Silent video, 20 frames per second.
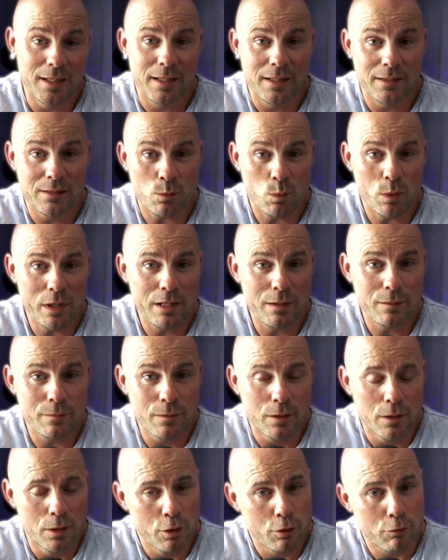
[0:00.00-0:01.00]
is a way
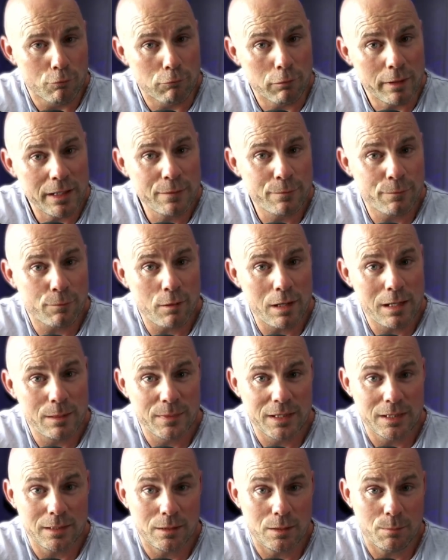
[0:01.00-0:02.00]
of
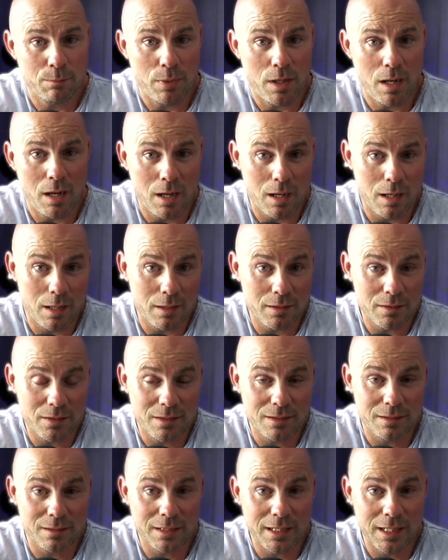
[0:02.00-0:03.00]
reframing the
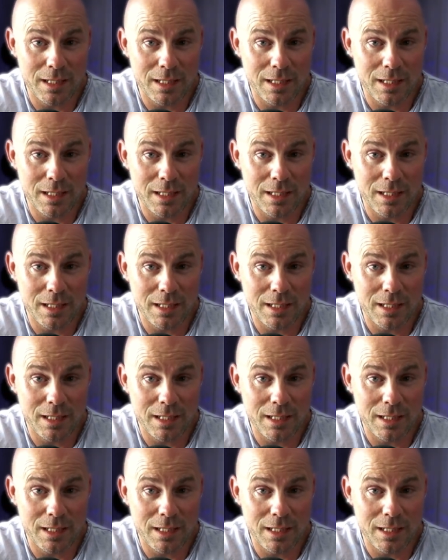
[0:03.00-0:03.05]
past